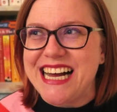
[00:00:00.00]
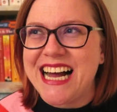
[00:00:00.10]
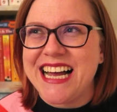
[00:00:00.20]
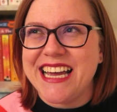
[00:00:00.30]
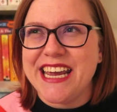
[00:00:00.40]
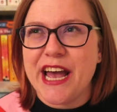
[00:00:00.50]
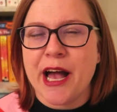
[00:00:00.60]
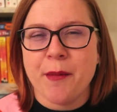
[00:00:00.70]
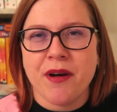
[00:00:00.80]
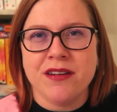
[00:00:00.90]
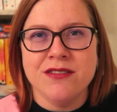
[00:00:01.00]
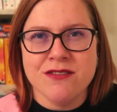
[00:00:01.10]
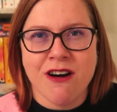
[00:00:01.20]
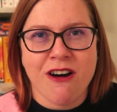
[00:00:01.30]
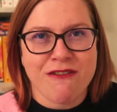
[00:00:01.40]
I am
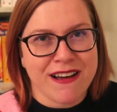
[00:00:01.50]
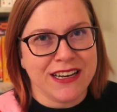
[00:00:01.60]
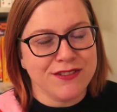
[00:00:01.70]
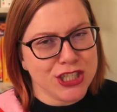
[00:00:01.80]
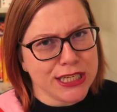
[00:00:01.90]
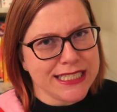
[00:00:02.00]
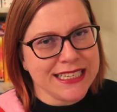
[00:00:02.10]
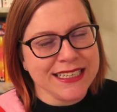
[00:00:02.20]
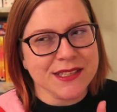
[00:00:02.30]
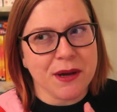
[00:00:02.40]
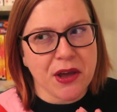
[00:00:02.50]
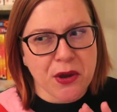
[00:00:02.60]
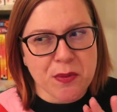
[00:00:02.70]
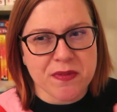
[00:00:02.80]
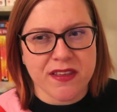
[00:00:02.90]
not a fan of cheating, so I
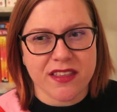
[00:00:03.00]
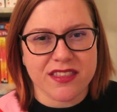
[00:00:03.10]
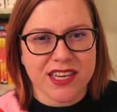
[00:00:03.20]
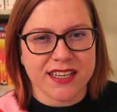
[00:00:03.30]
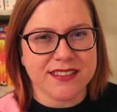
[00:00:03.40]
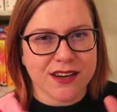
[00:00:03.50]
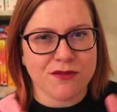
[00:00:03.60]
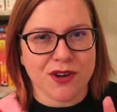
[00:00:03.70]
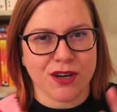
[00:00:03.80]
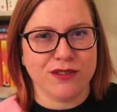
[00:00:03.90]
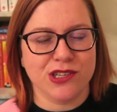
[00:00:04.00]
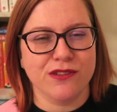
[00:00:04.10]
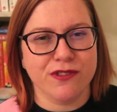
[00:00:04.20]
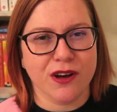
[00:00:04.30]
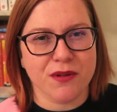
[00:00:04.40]
hope that things don't go
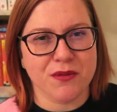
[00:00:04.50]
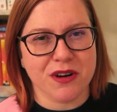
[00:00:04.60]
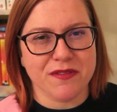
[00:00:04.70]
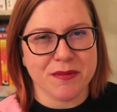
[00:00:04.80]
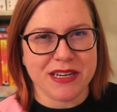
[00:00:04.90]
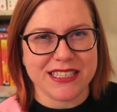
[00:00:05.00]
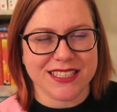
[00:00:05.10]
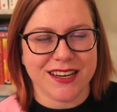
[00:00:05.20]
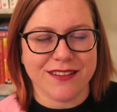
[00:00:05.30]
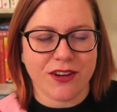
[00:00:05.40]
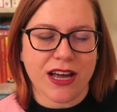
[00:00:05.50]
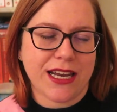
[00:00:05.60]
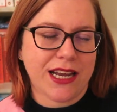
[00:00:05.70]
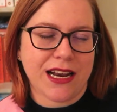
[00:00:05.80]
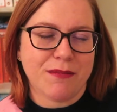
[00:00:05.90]
too far with one of them and it's kind of got
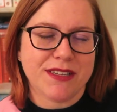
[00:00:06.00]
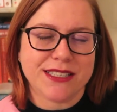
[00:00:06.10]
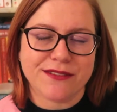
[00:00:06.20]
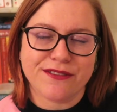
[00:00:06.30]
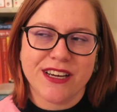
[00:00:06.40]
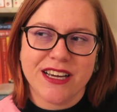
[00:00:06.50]
any elements of